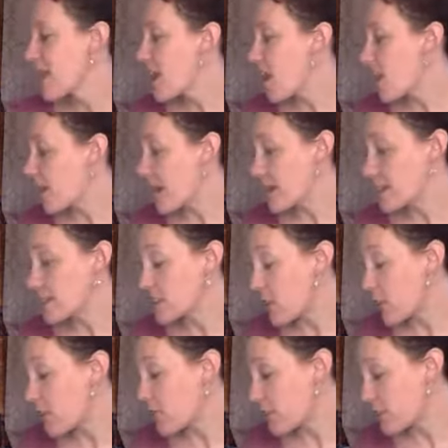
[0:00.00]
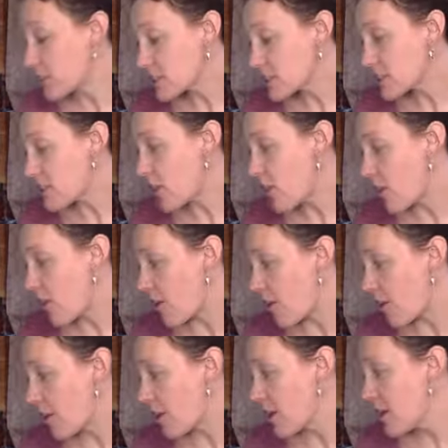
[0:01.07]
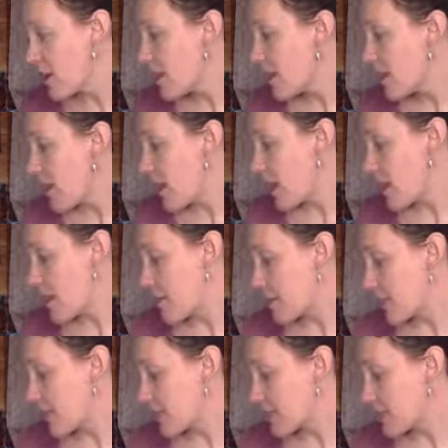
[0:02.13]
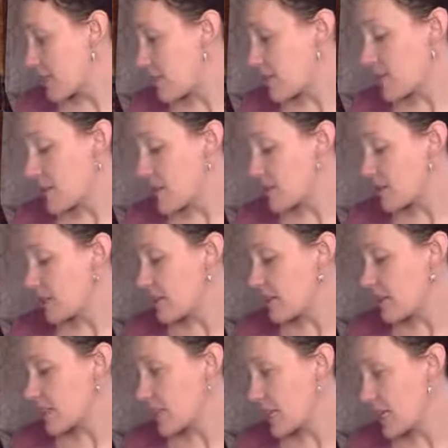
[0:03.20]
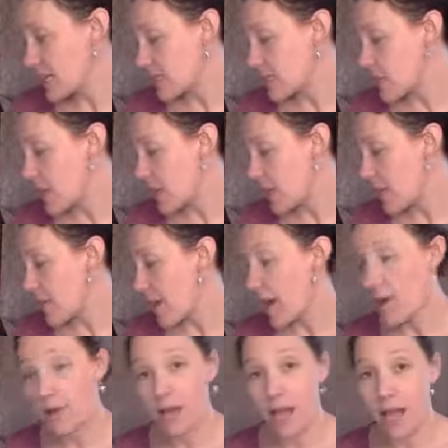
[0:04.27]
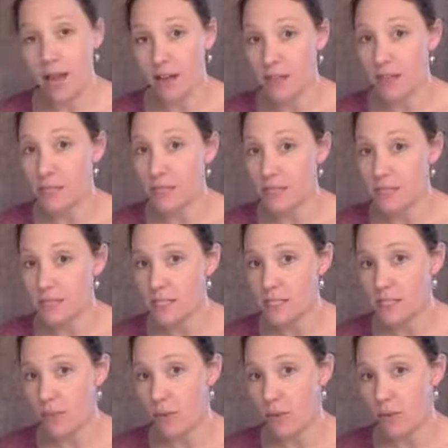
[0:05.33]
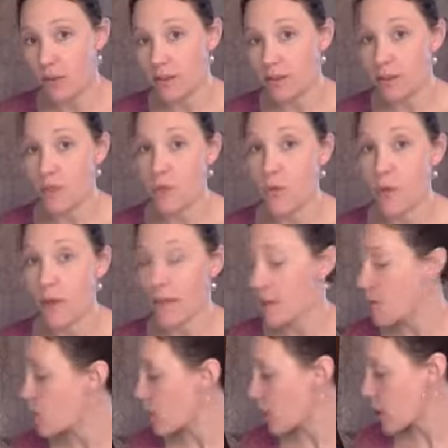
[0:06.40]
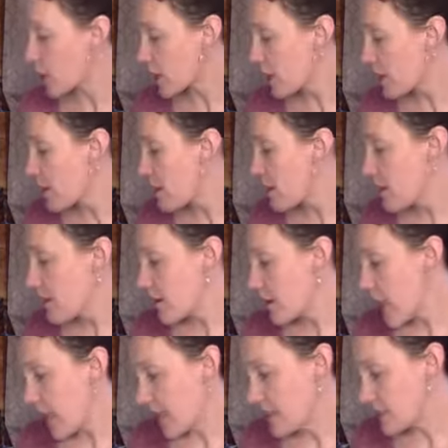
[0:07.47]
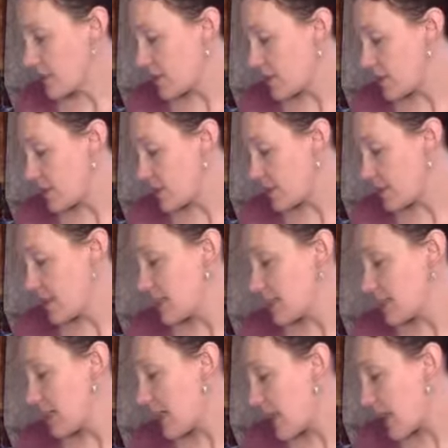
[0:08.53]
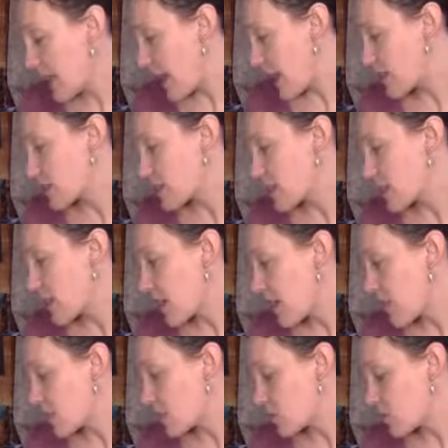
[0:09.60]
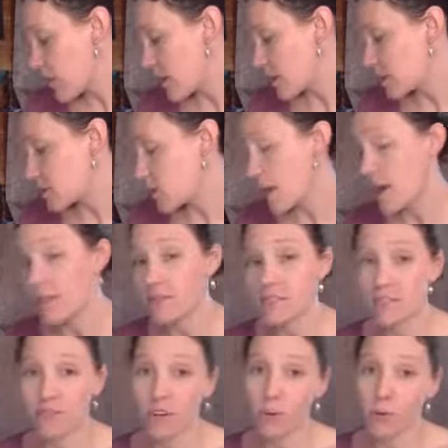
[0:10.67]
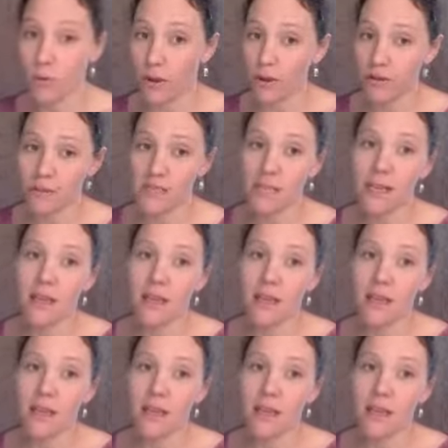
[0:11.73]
All right, so first of all, like I said, I'm going to be using this kit to talk about how to use essential oils and why they work. Okay, so this kit actually comes with 12 different oils.